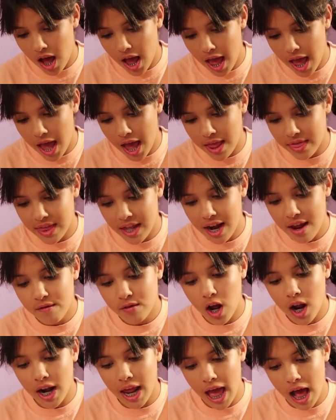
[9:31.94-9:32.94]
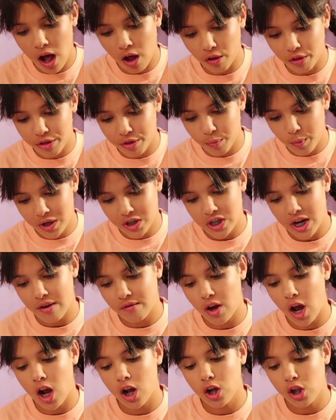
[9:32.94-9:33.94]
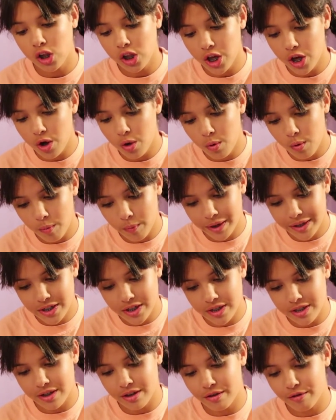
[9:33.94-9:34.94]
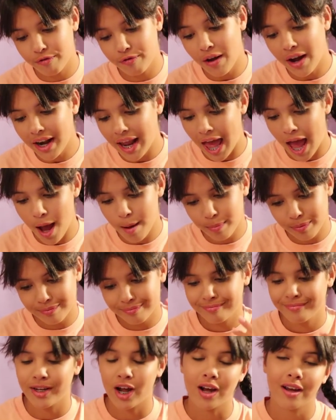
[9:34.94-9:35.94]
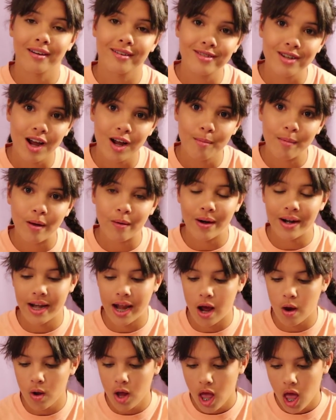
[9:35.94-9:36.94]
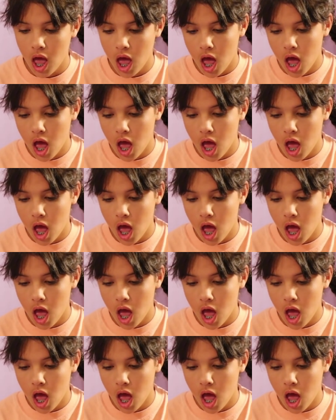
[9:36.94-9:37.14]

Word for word: And then I've got Health, which I've got Clue, which is a fun app. Not going to talk about right now.